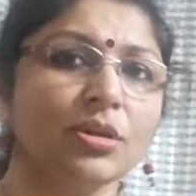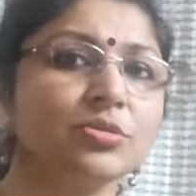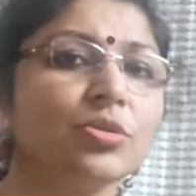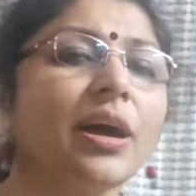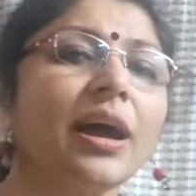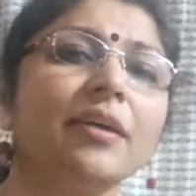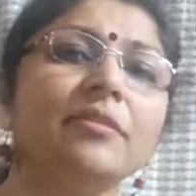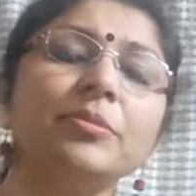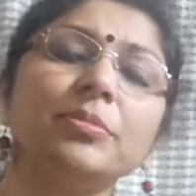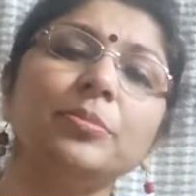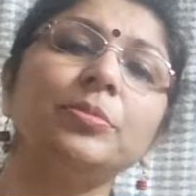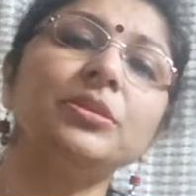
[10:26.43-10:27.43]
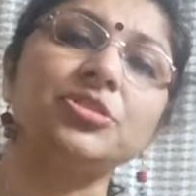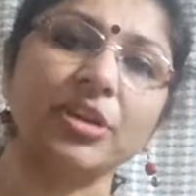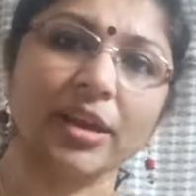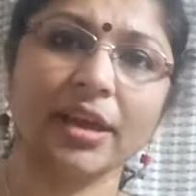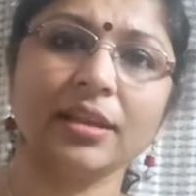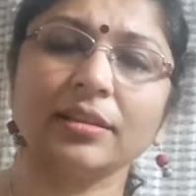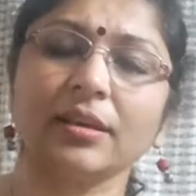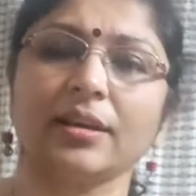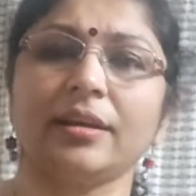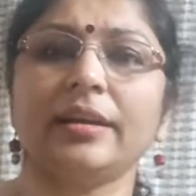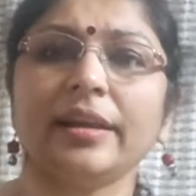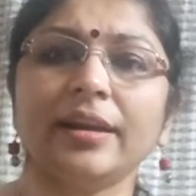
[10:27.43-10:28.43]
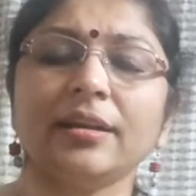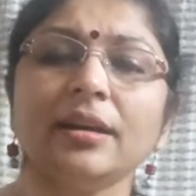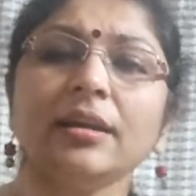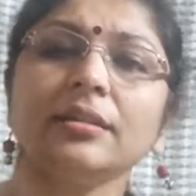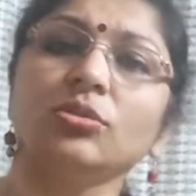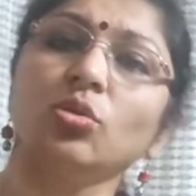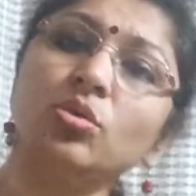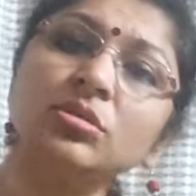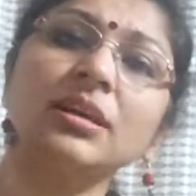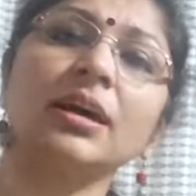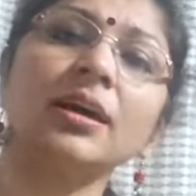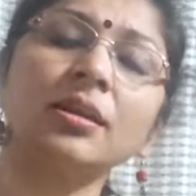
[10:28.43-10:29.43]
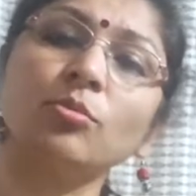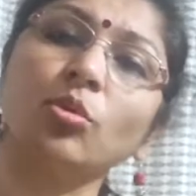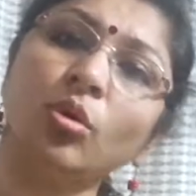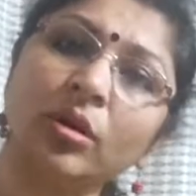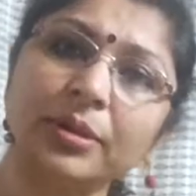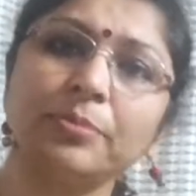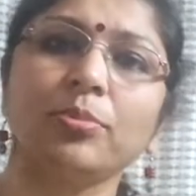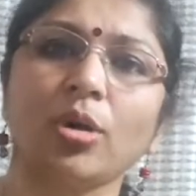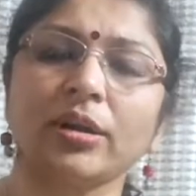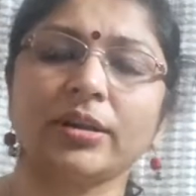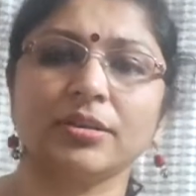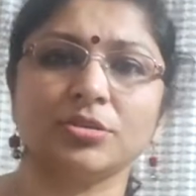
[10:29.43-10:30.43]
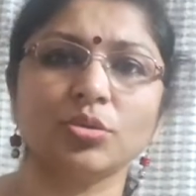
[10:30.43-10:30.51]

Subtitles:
So having people share the content, those are more important.